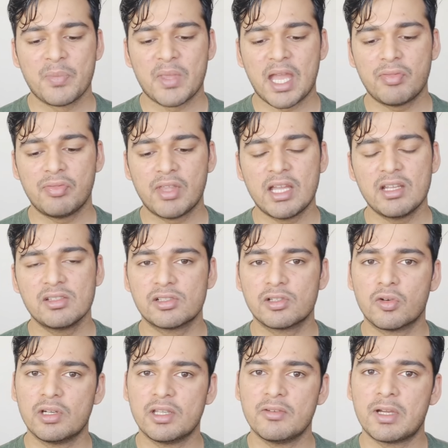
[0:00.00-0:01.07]
And then
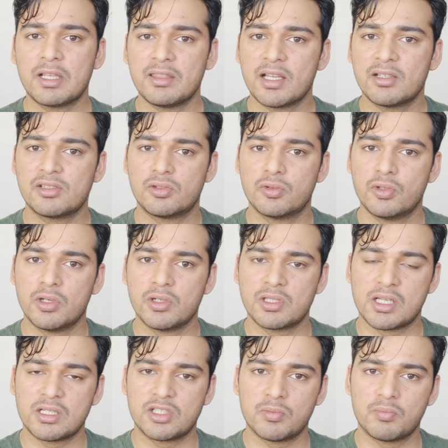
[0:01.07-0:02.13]
slowly, when that studio
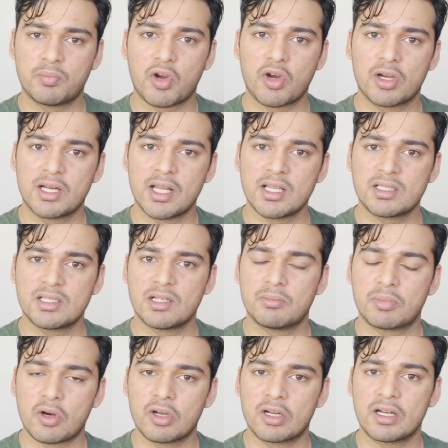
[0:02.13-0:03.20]
session progressed,
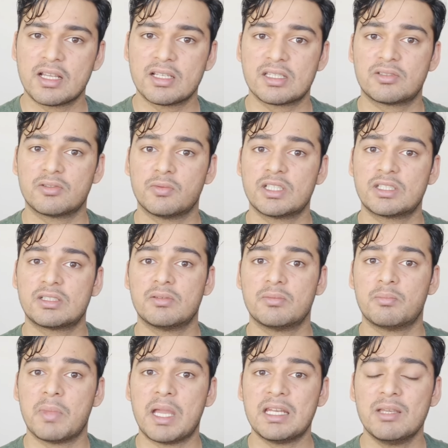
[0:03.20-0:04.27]

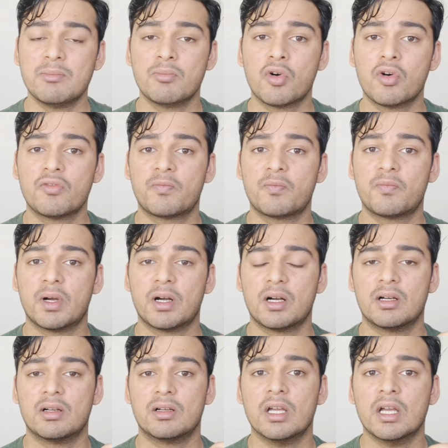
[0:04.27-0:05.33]
many more
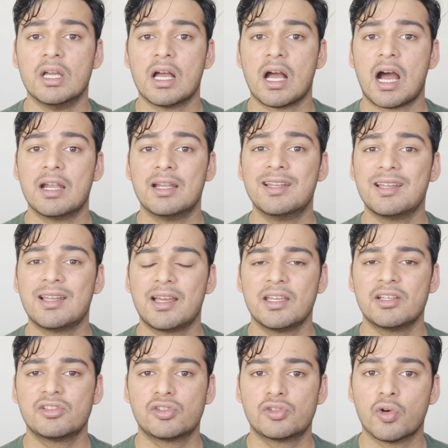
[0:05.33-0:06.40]

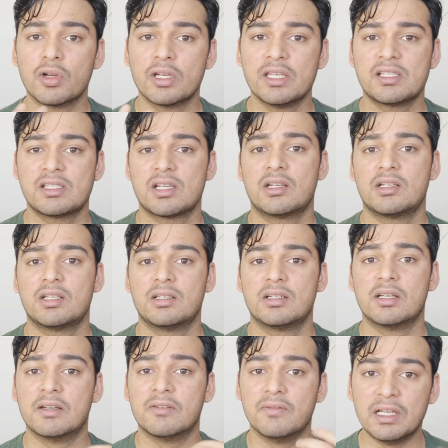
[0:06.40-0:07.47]
underlying stories started
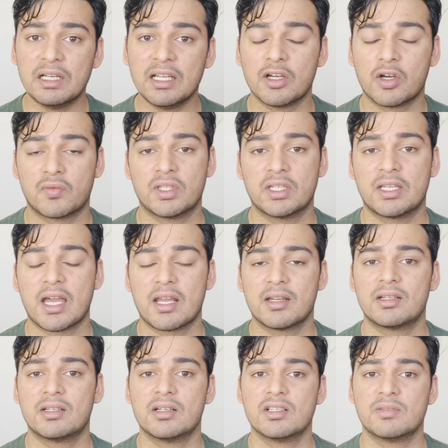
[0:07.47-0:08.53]
revealing of the
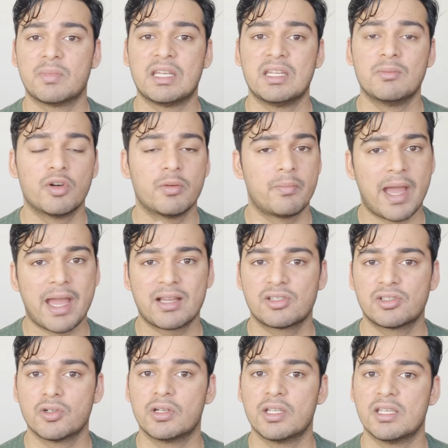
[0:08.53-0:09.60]
characters, many more
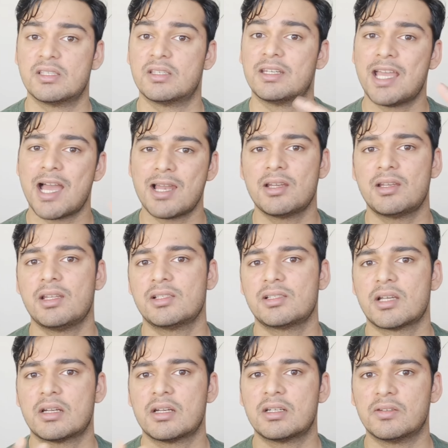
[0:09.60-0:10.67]
backstories, reality
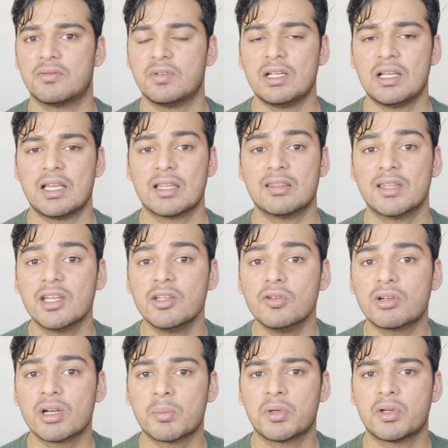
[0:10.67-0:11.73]
started revealing, and then you
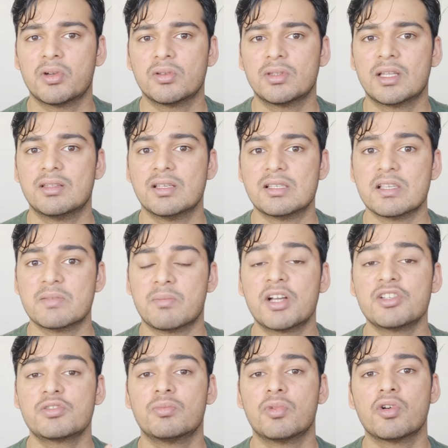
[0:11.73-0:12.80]
come to know that this is
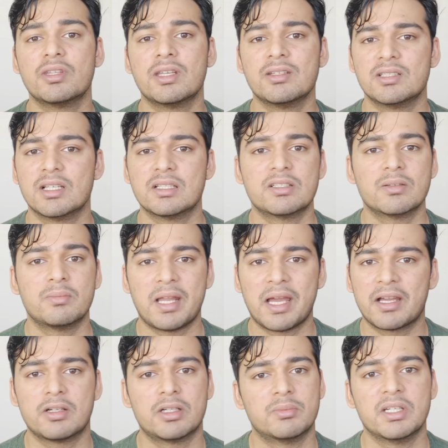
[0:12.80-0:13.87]
much more than just a
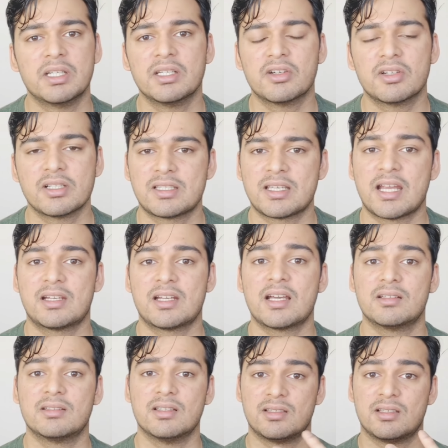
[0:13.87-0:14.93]
black comedy or a
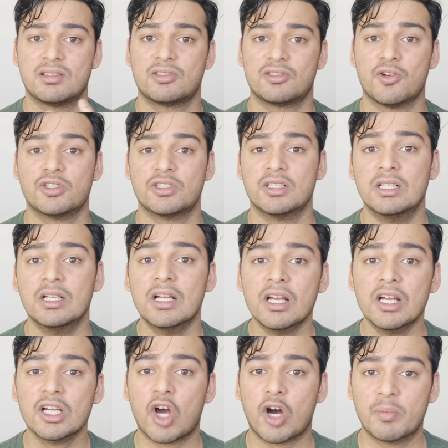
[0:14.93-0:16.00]
satire. This is a social
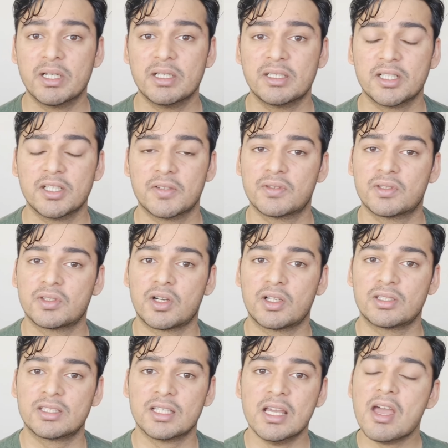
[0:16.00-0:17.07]
commentary of
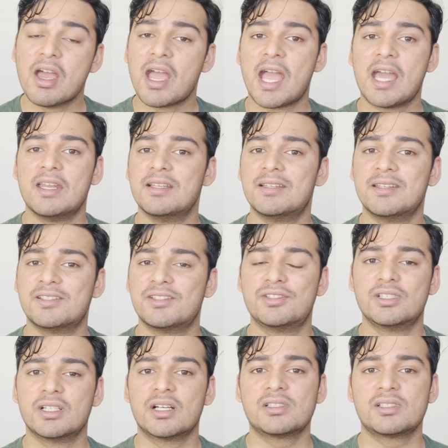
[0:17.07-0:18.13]
sorts, and it is
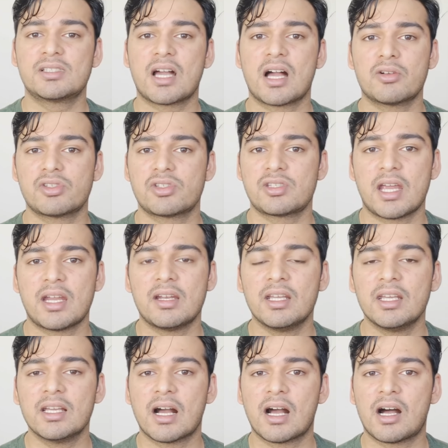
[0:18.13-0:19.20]
just
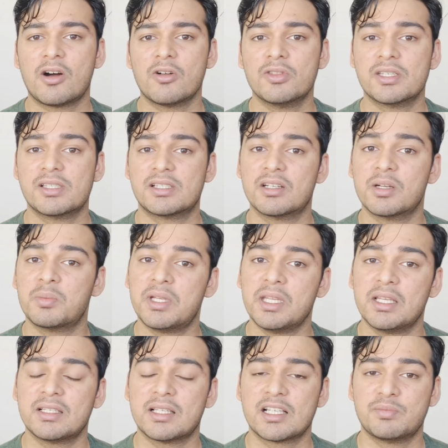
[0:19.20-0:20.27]
outstanding how the
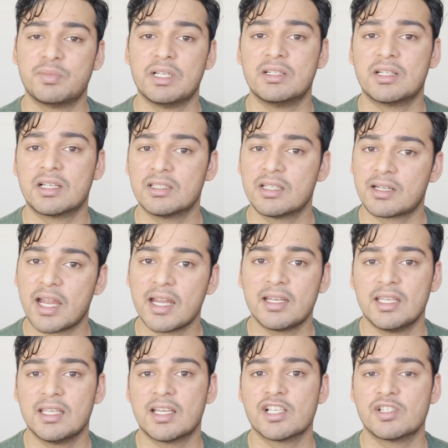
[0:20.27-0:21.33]
scripting has been done, the
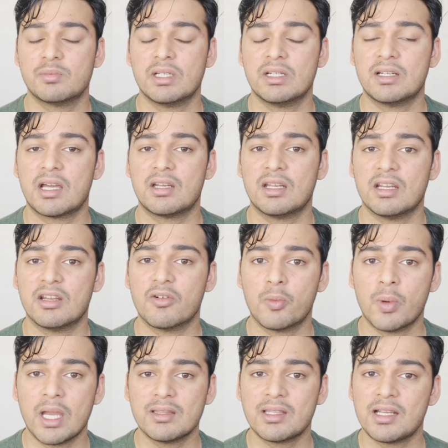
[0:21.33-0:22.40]
writing has been done in a
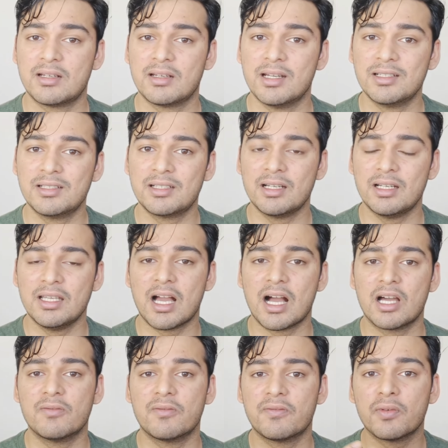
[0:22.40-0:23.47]
way that literally
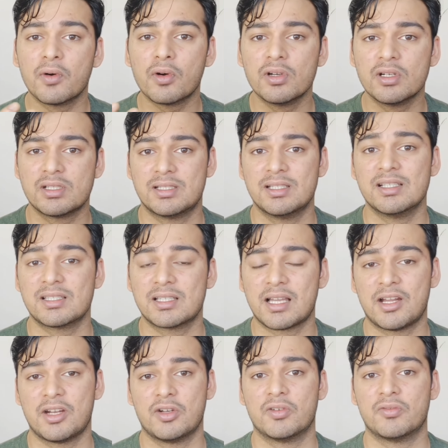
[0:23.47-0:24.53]
unfolds this
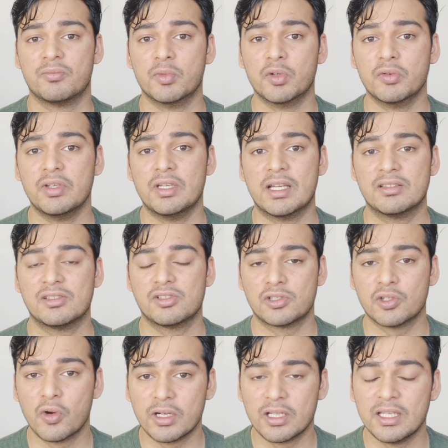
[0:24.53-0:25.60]
kind of movie and
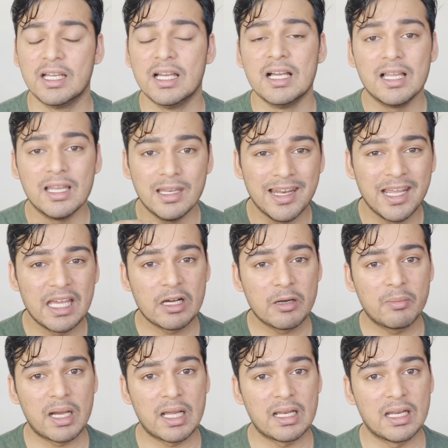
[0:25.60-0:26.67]
story layer
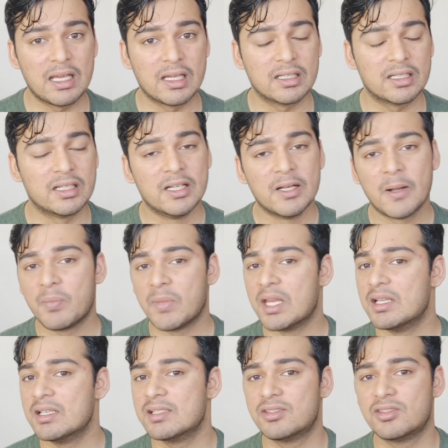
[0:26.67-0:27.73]
by layer.
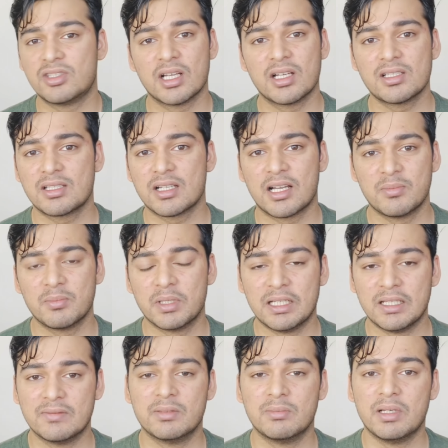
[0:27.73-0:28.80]
It is just
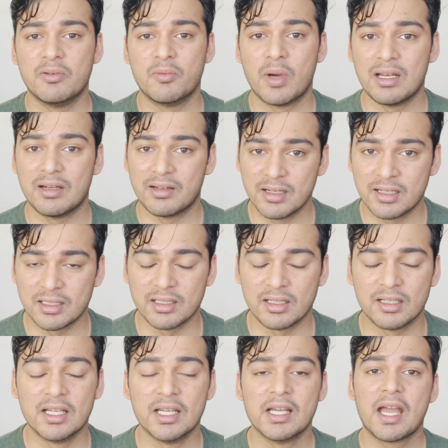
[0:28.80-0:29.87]
unbelievably well
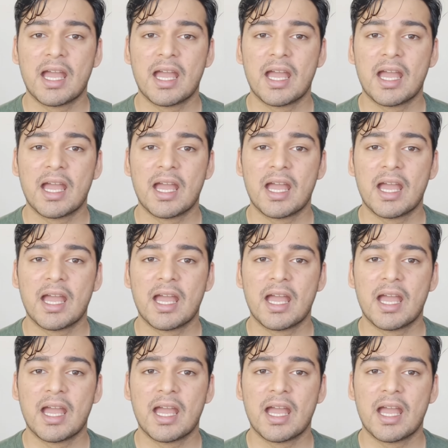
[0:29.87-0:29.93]
written.